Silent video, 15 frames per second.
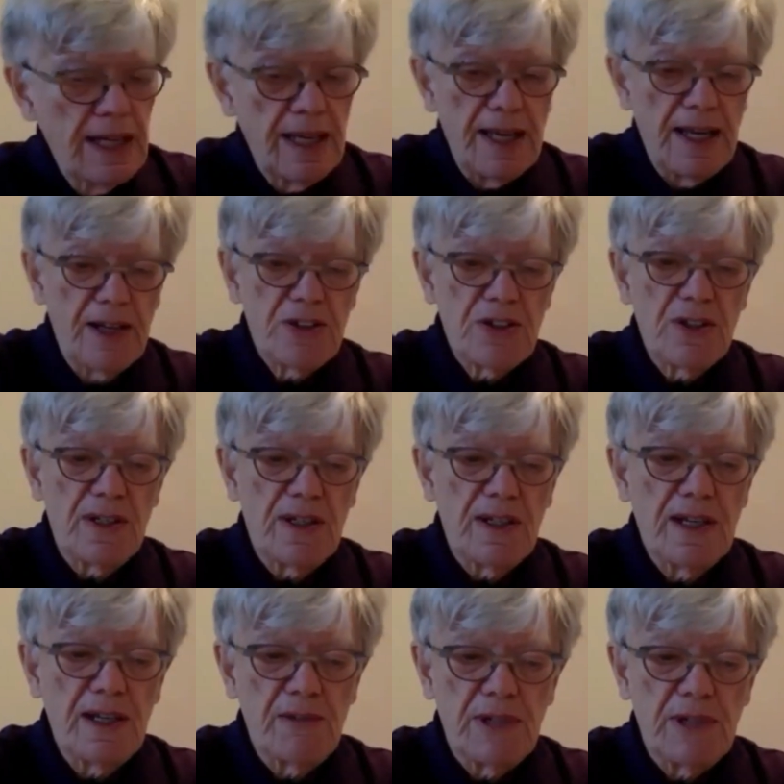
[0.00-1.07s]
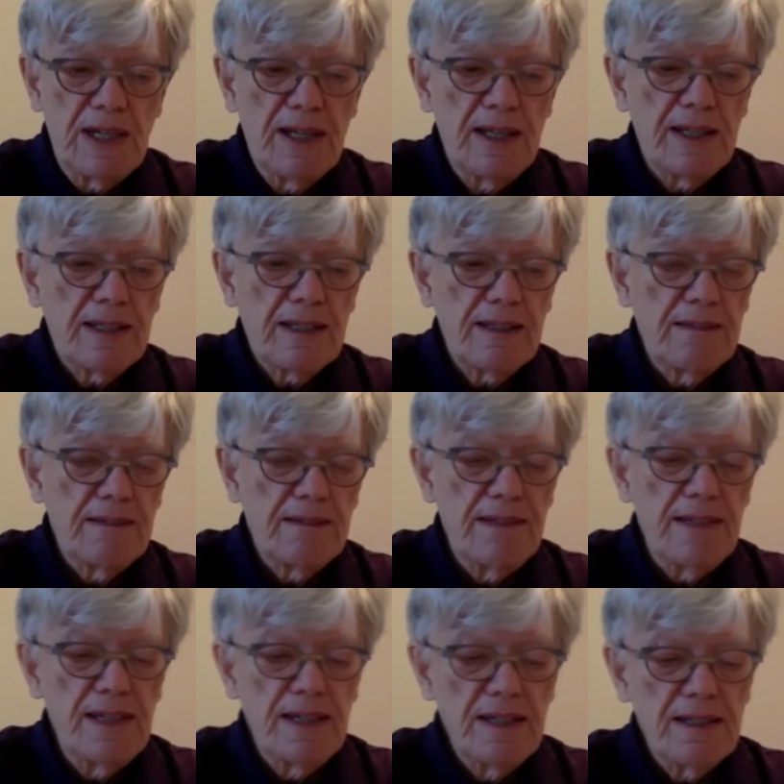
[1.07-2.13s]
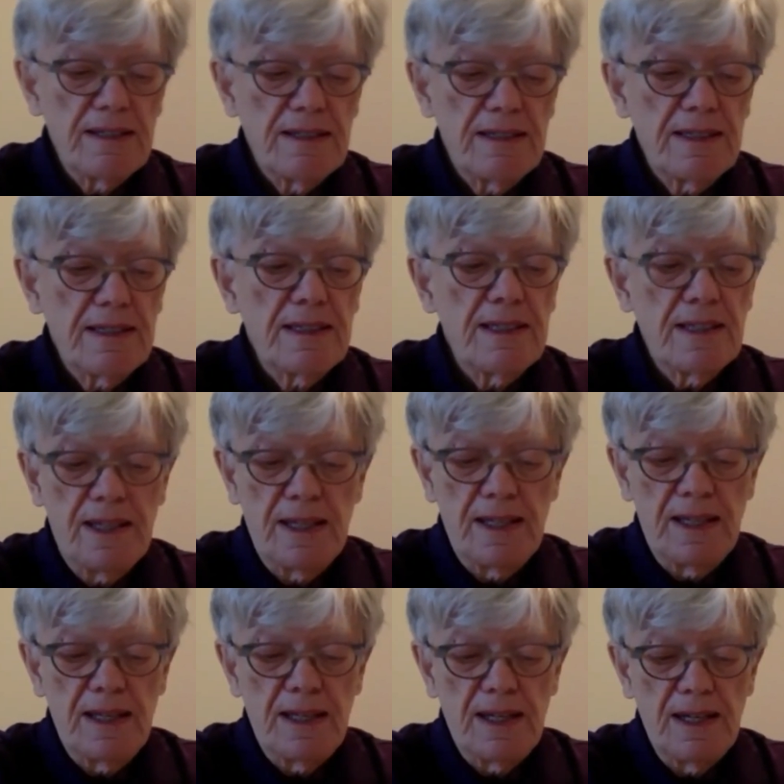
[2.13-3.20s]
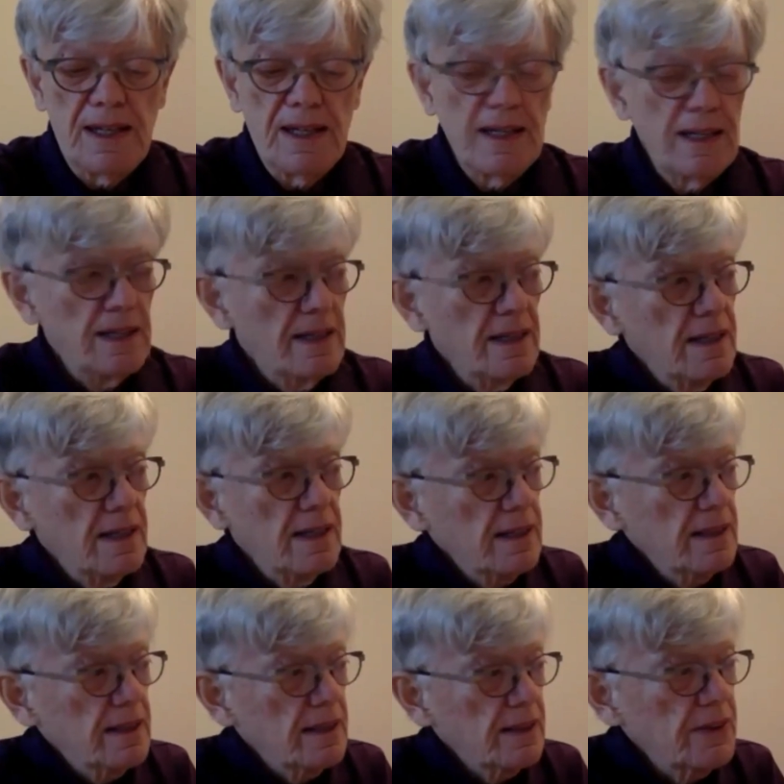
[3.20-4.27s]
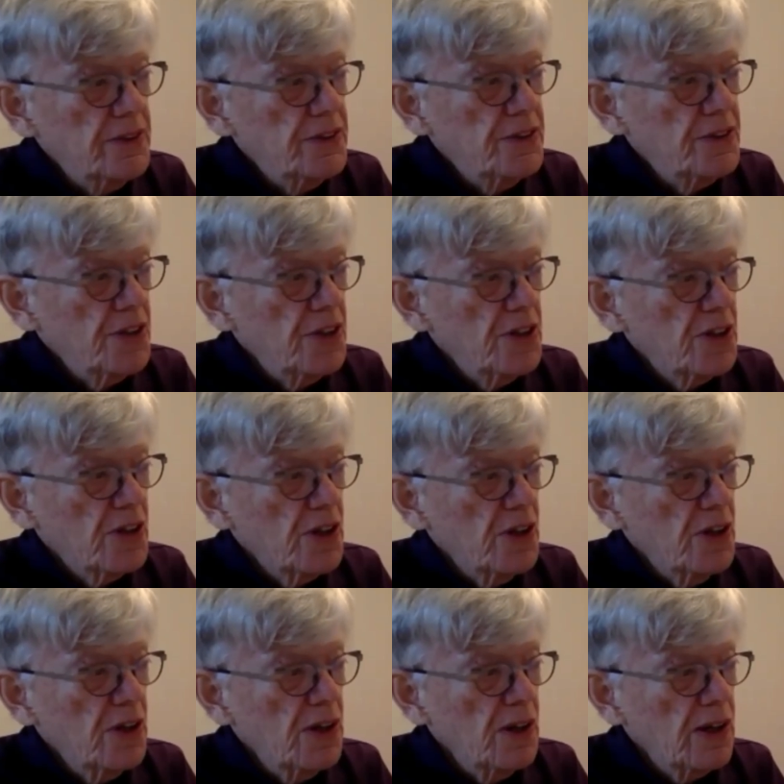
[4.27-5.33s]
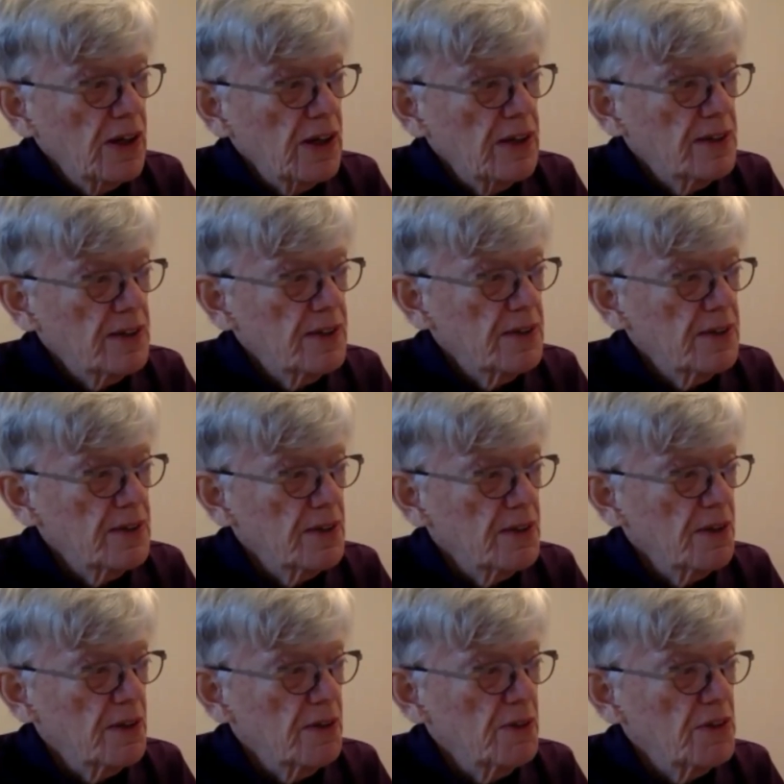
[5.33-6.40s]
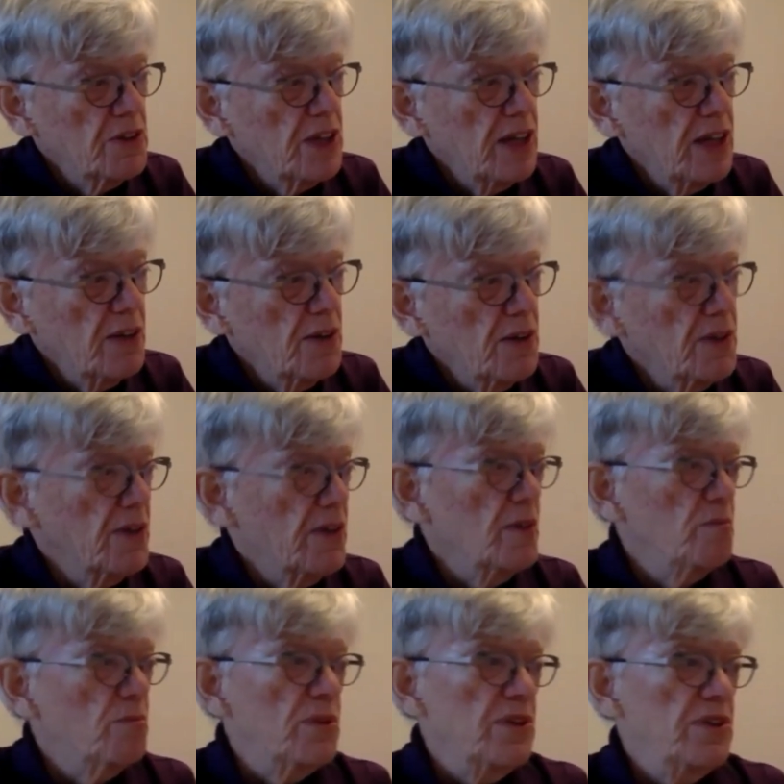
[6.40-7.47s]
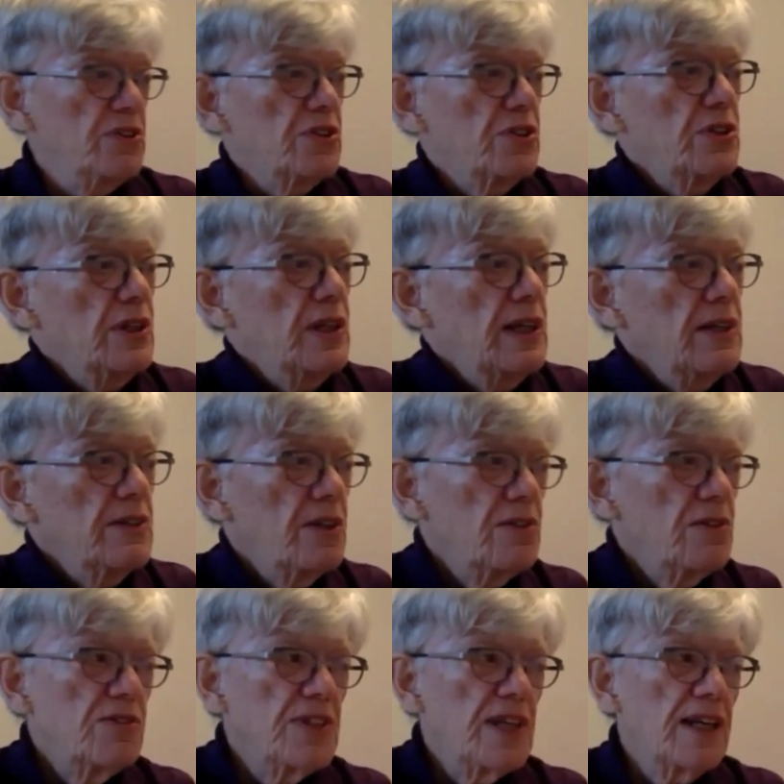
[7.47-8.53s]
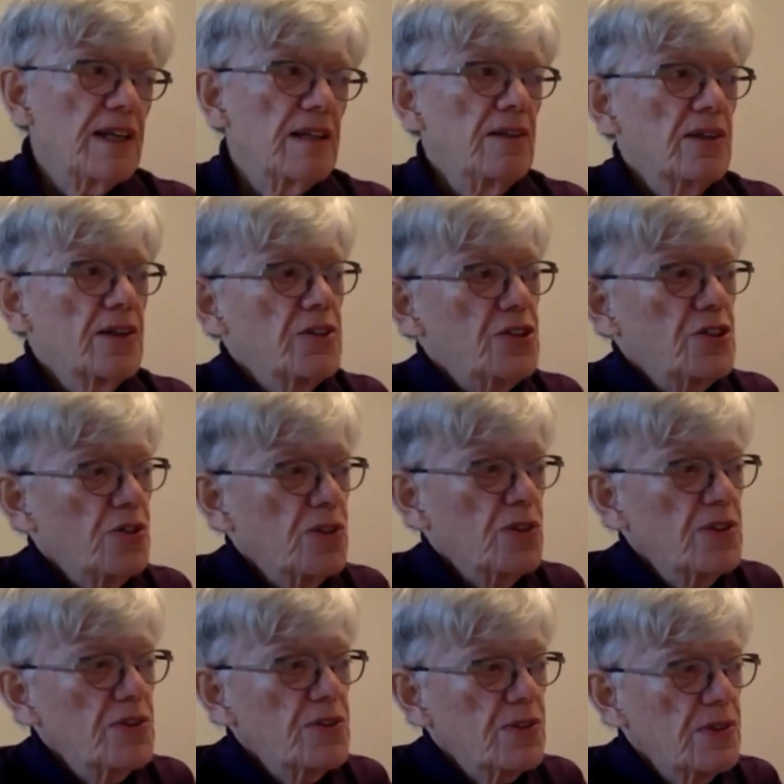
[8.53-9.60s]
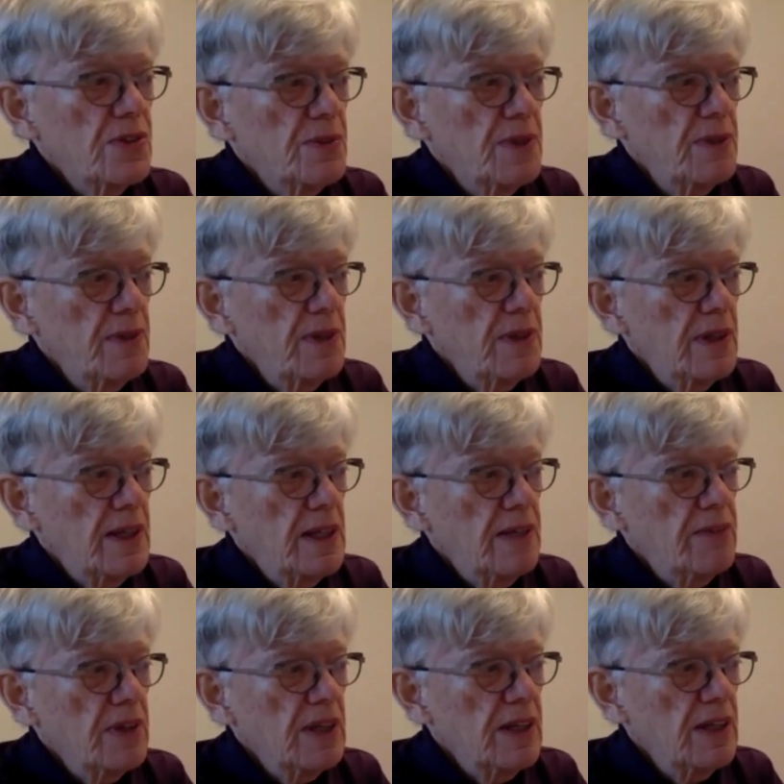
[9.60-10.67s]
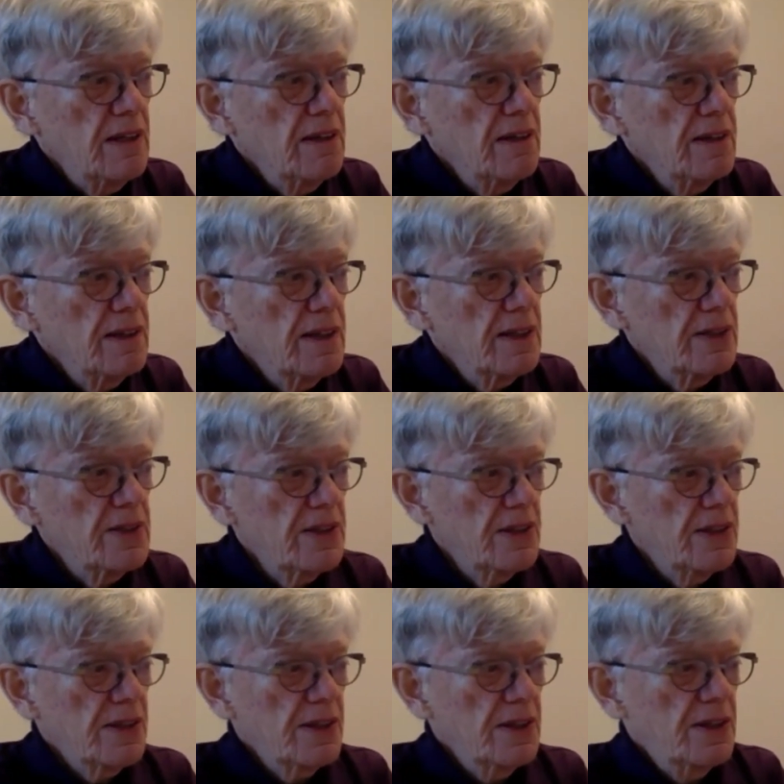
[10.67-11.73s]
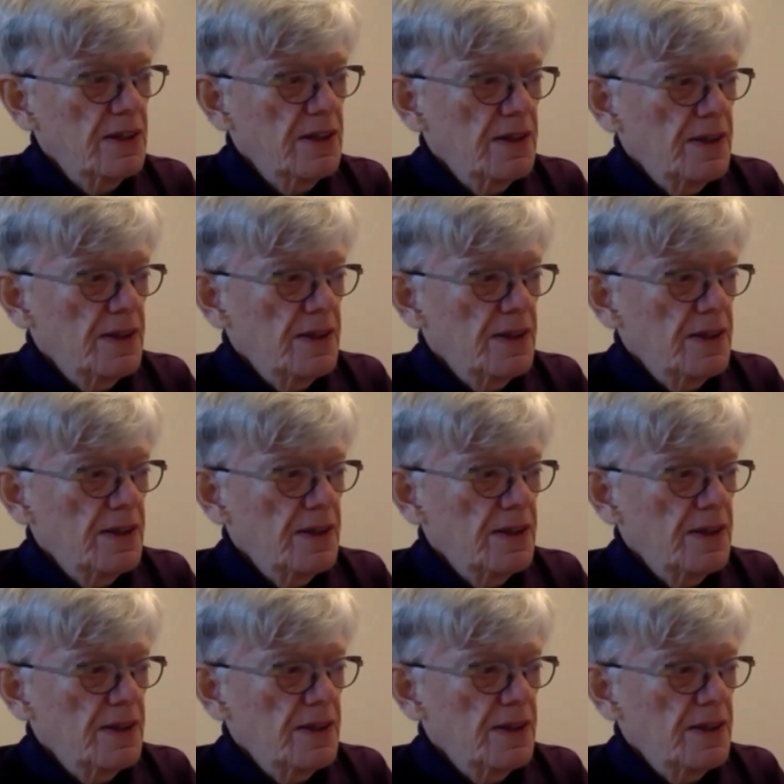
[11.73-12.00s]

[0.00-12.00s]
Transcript: Actually, I would like this a little darker, because this is a shadow under the bridge. So you take a look at yours, maybe even here a little darker.